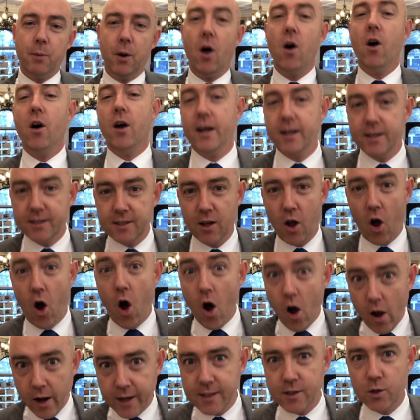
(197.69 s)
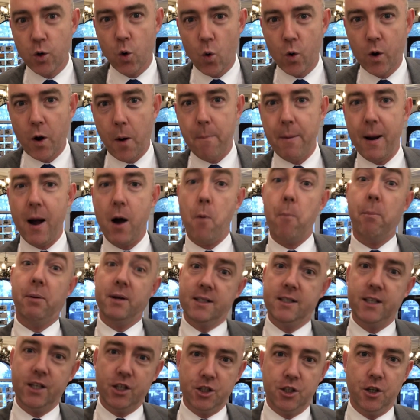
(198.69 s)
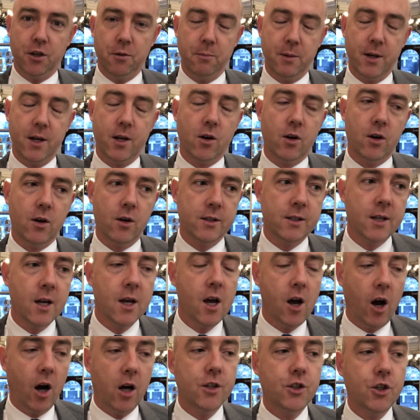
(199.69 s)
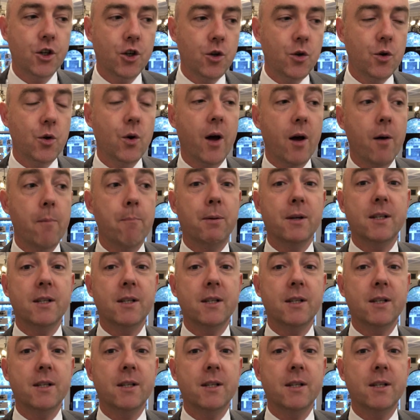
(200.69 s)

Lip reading: But I talk about position because I do.